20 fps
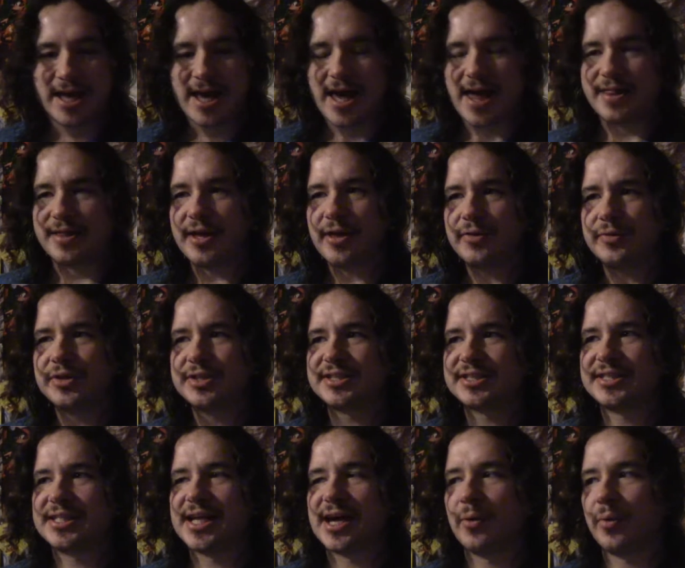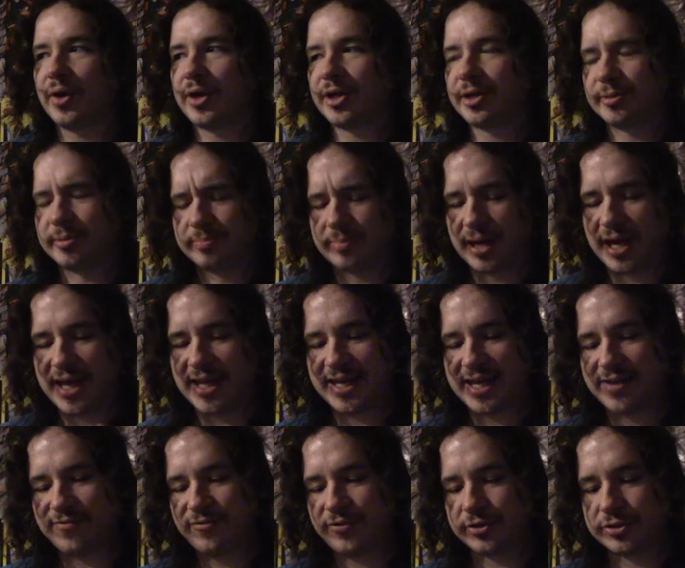And the other reason I wanted to buy it
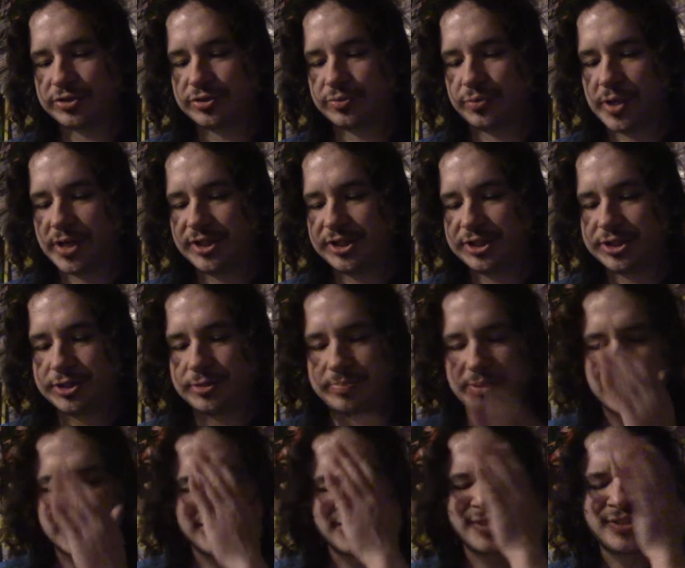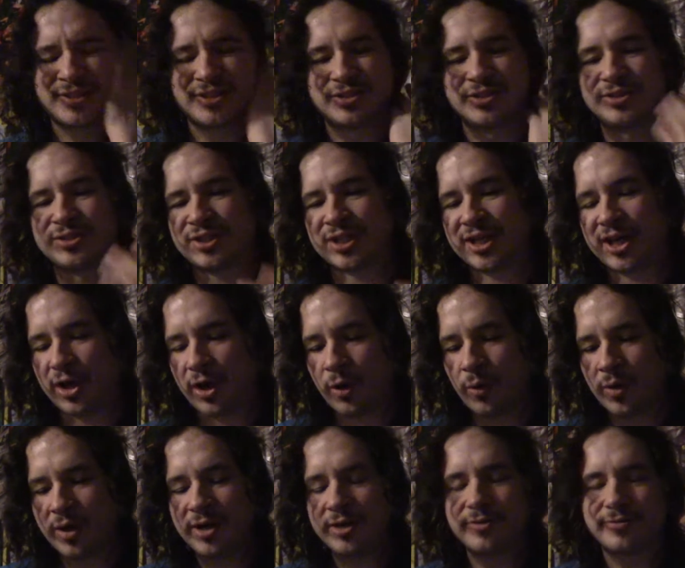again for the Switch is because I was like, I
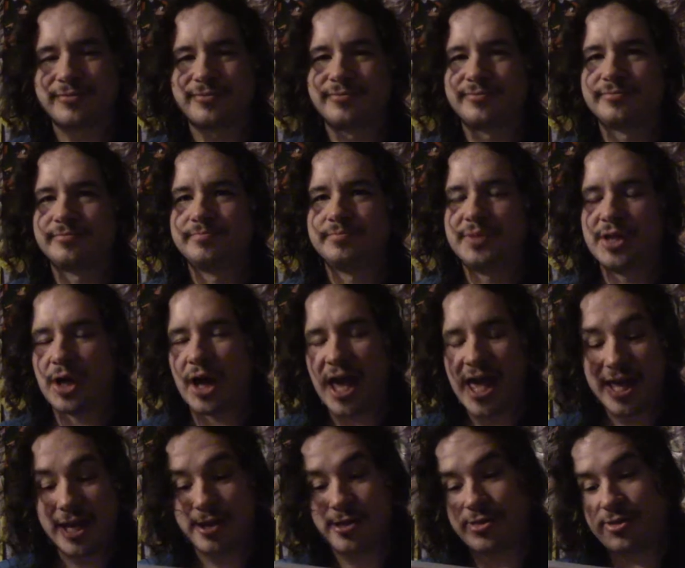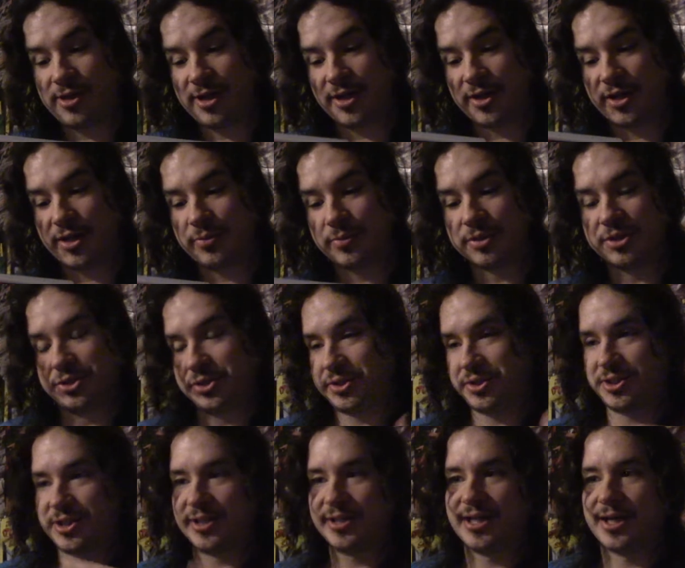wonder if, I had a theory, which
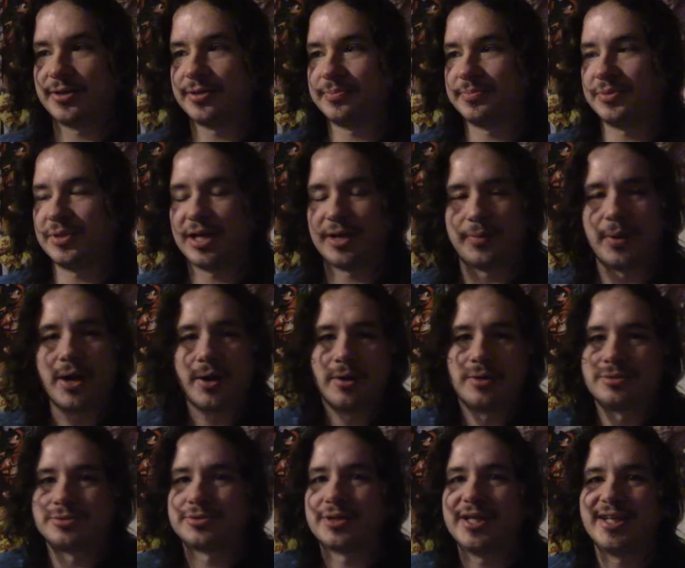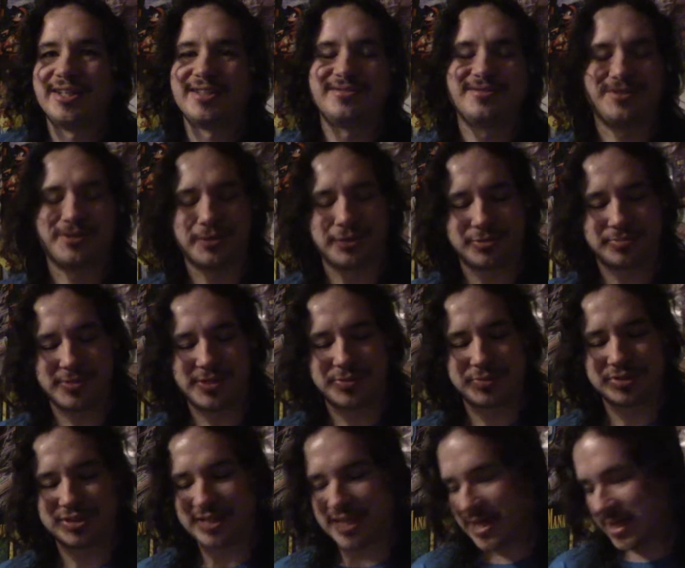turned out, I was right, so to speak,
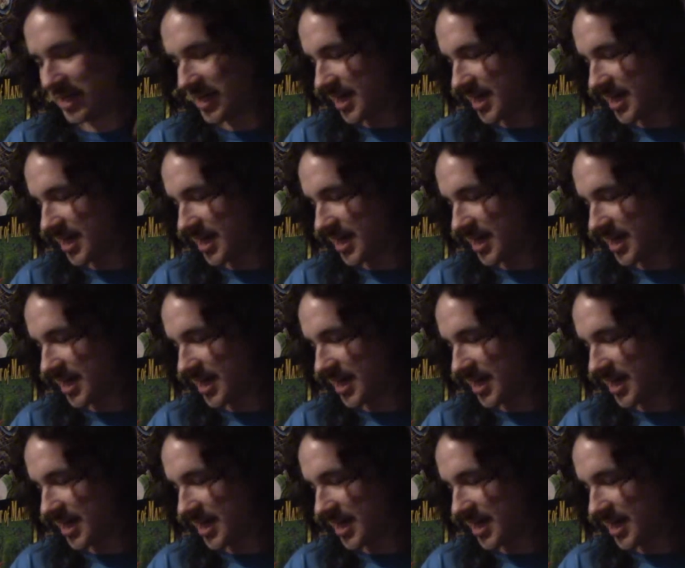was that